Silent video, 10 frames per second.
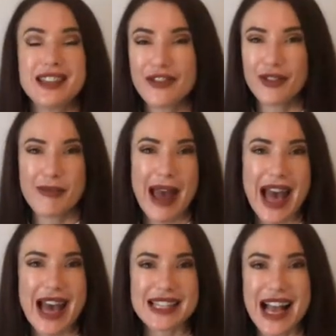different
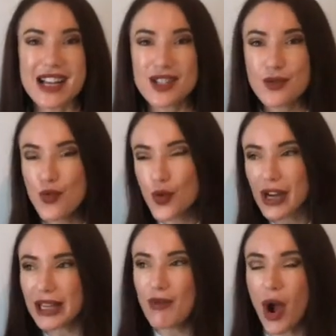pairs and just
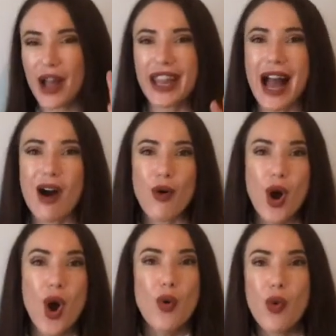really work out
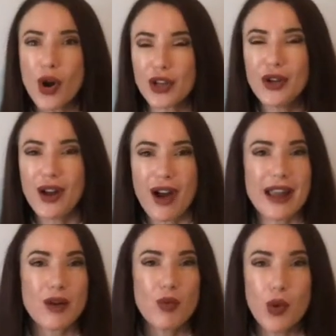what you
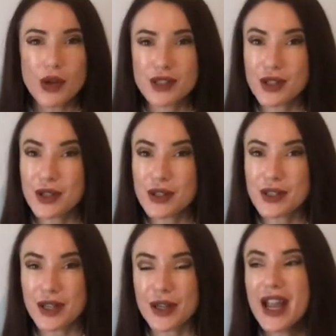like, what suits
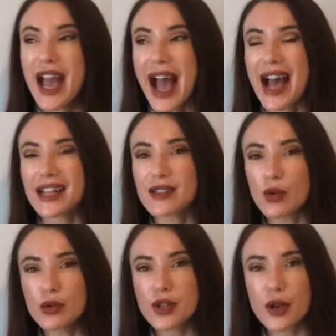you, and
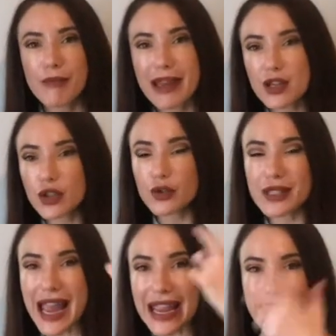also make sure you're
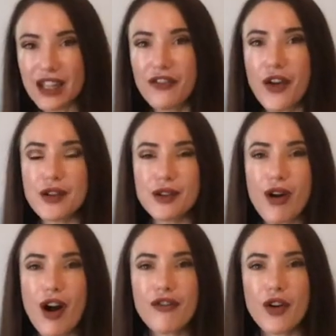taking a
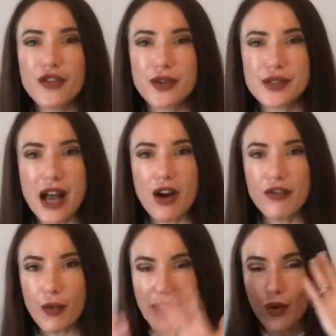photograph of
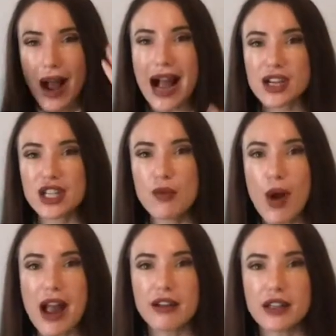yourself when you're actually
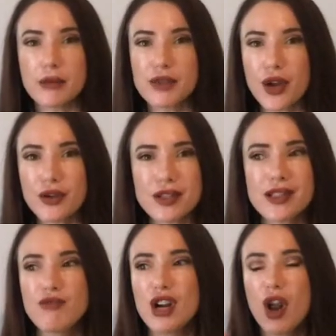wearing them. Don't just
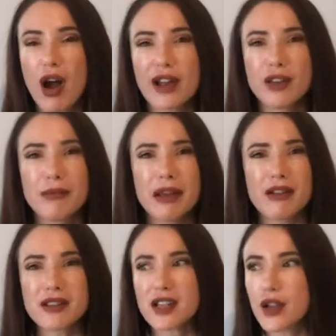rely on the
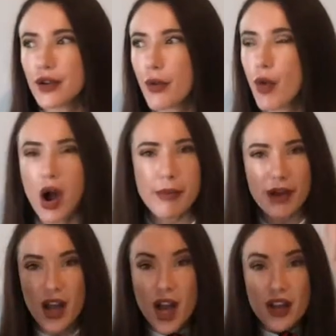mirrors. I don't know why,
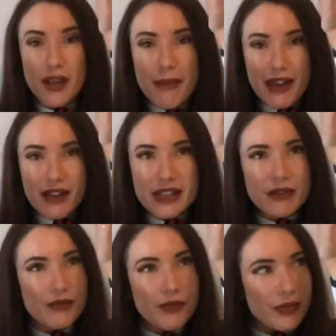but the mirrors
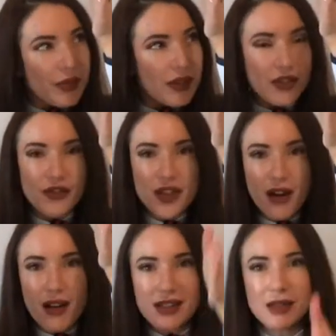in the
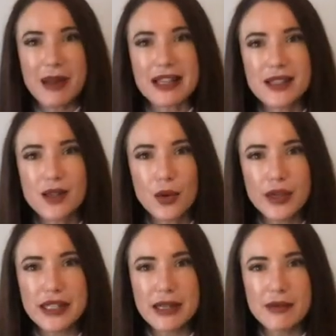sunglasses places
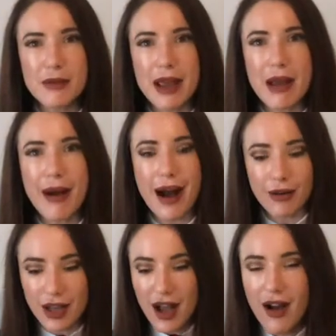always seem to be
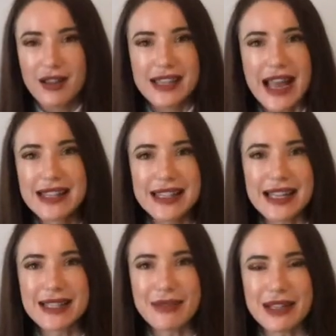about 10
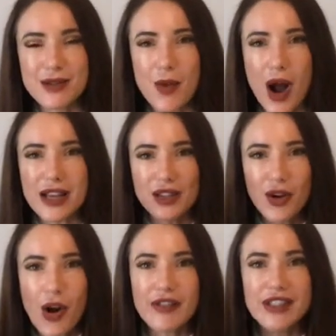centimeters wide and you
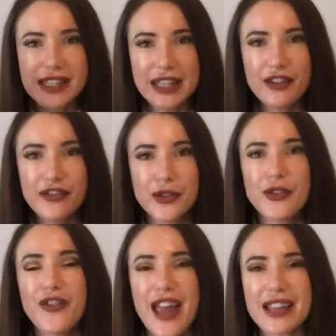can't even see your full
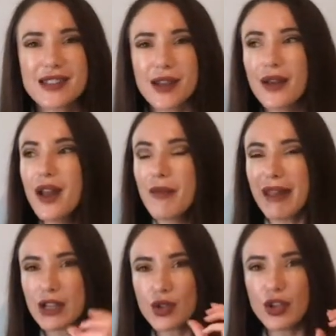face. So
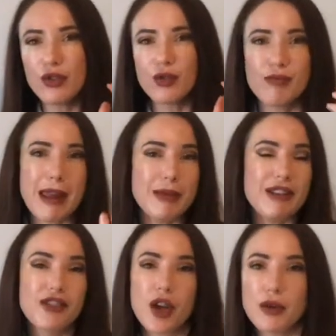make sure you maybe
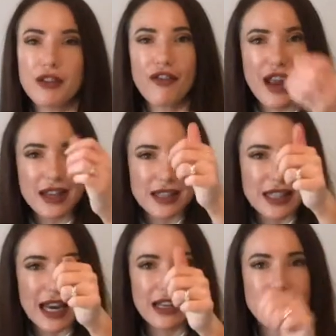even go with a friend,
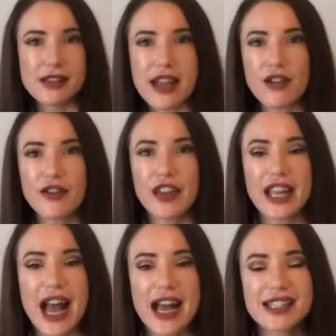get a little
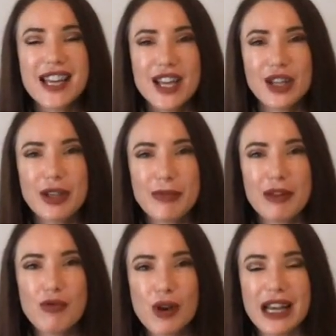selfie, and you can
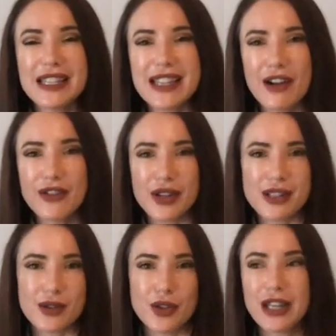be really
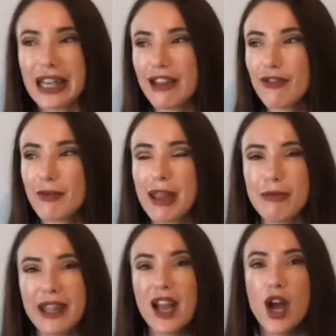self-critical. You can even
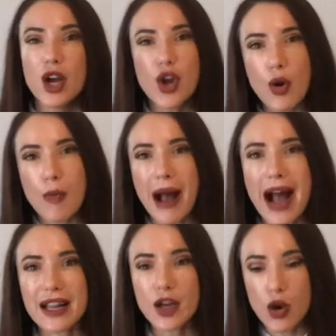maybe go
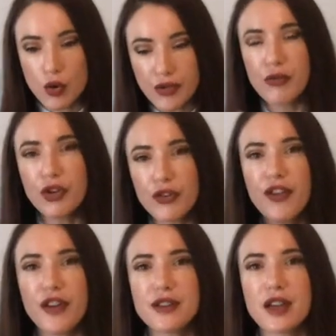back, go through your
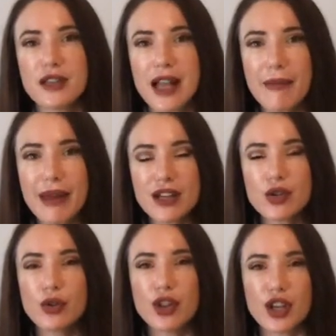photos and make
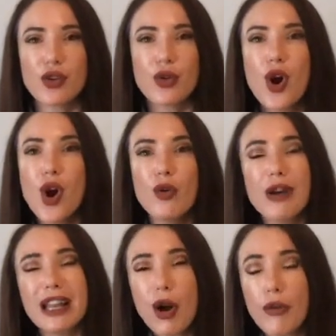sure that you're
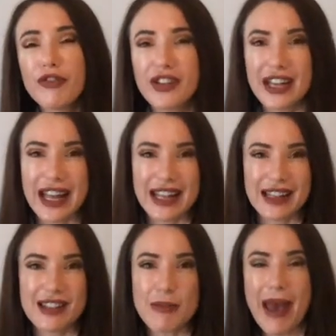really confident
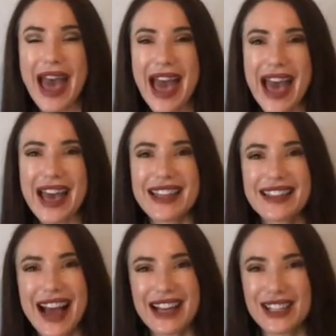in the pair
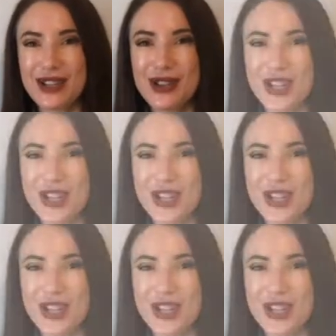that you